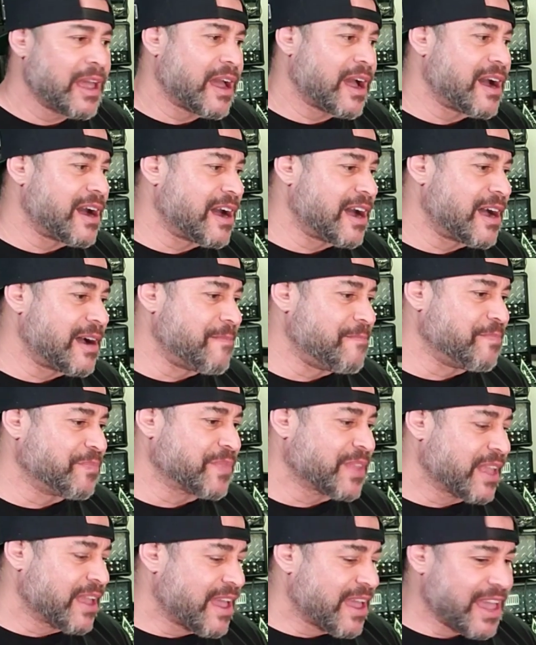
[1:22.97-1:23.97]
Um,
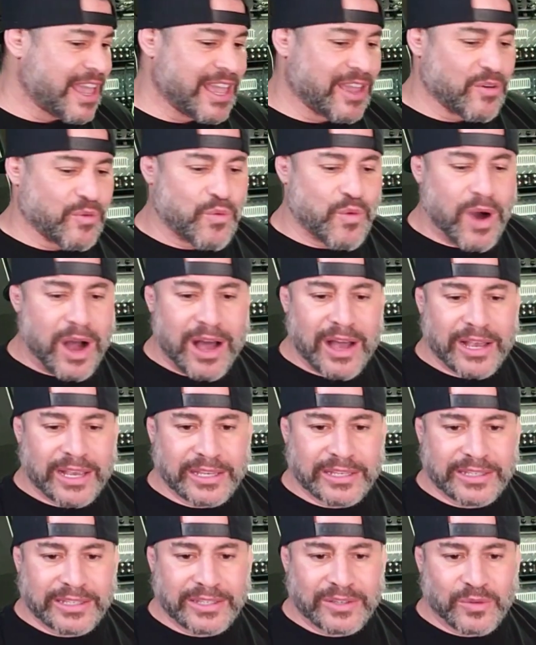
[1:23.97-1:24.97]
it
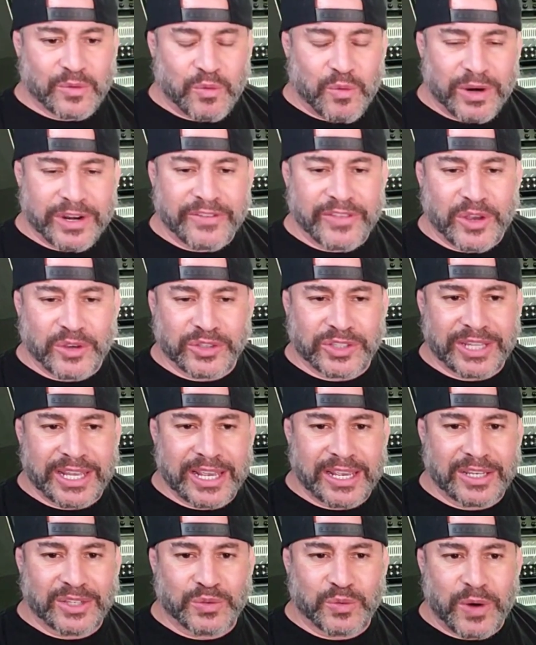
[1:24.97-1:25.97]
was one of those
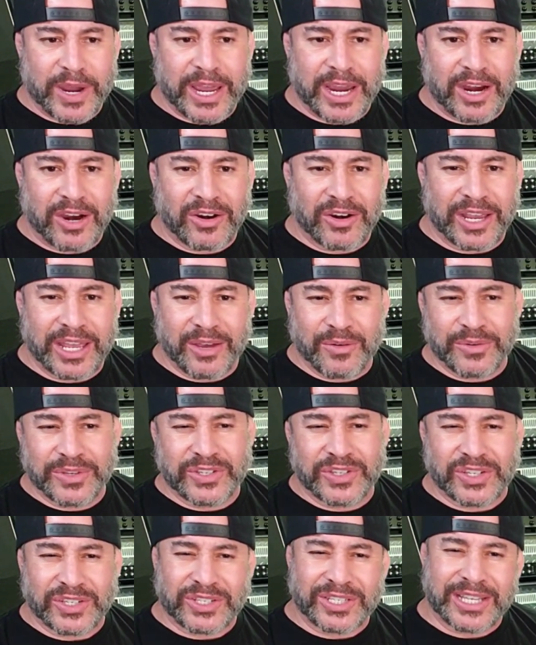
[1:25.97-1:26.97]
things where it
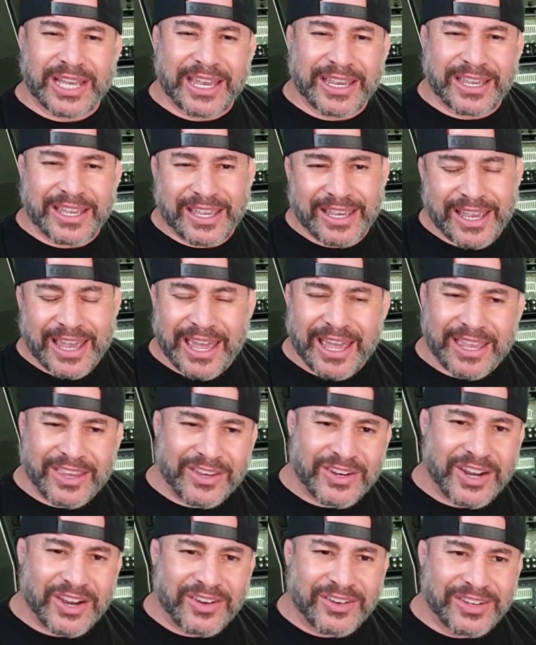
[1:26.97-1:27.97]
was just like
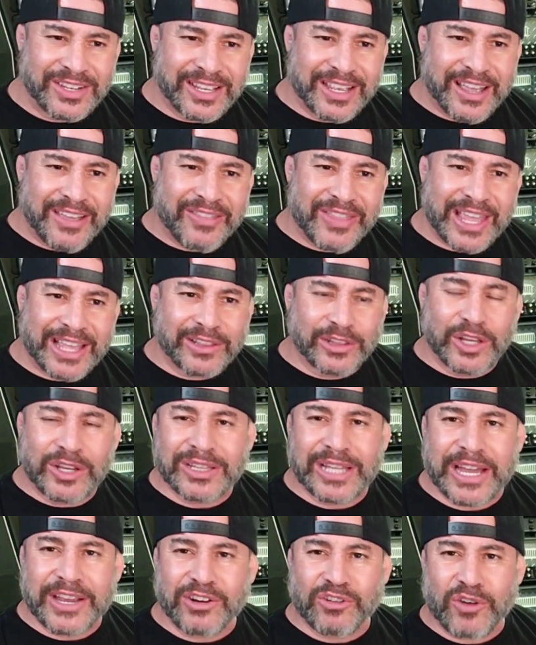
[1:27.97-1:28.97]
you know they
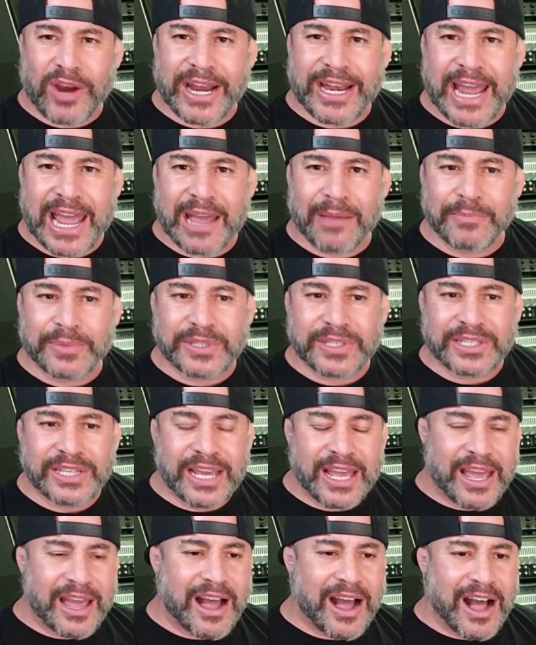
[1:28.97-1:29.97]
look like great amps.
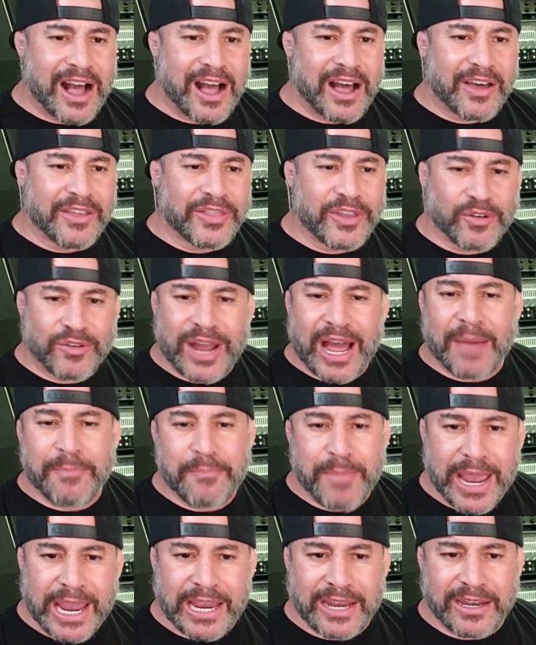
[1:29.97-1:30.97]
Uh, they're
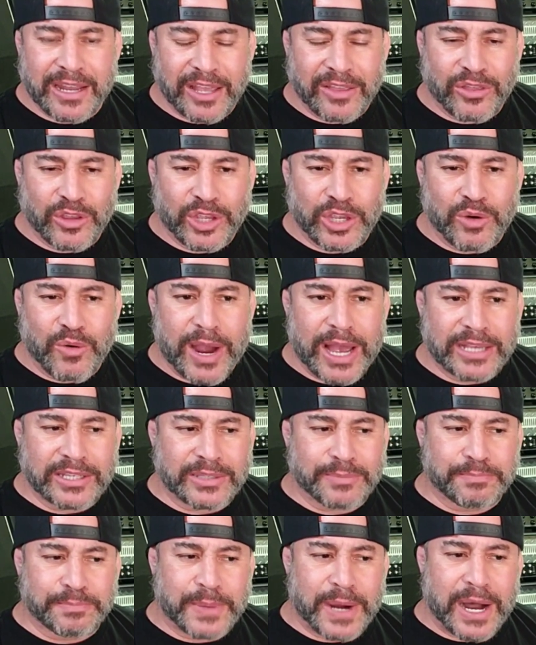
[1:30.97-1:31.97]
not made in the
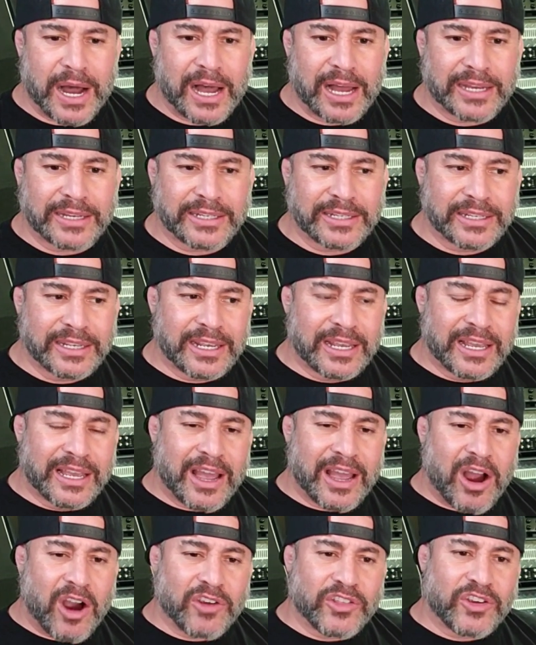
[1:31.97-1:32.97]
U.S., but
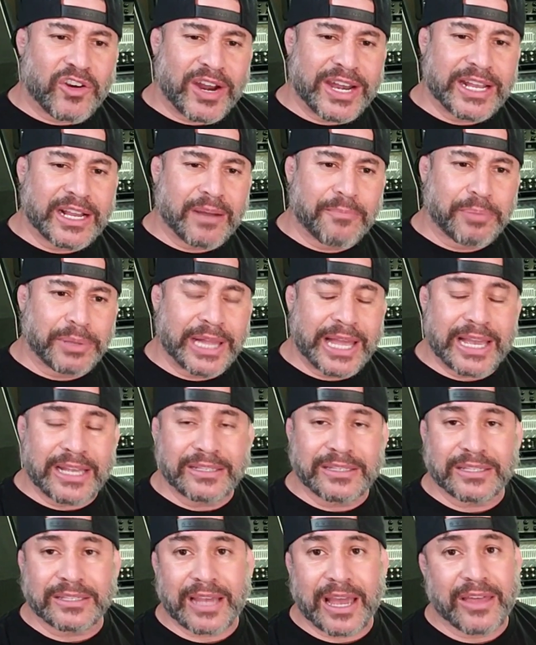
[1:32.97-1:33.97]
are there any
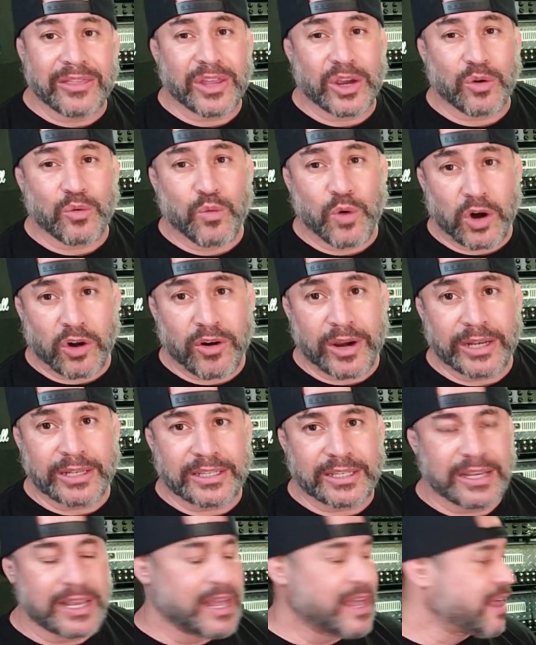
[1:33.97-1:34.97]
complaints? And there
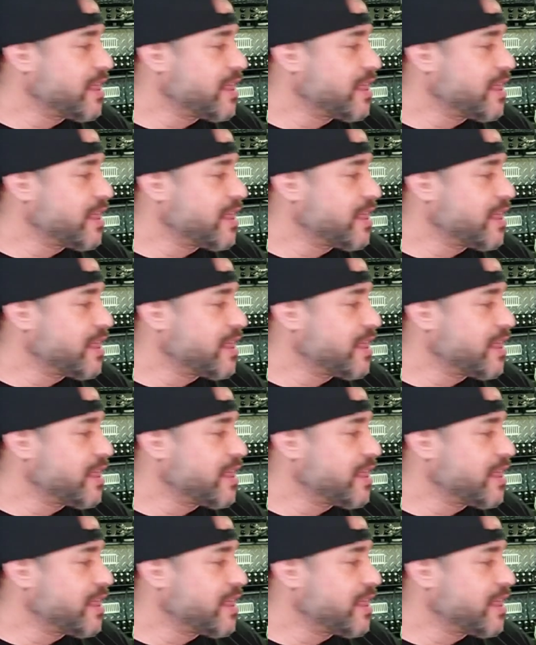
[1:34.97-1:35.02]
weren't.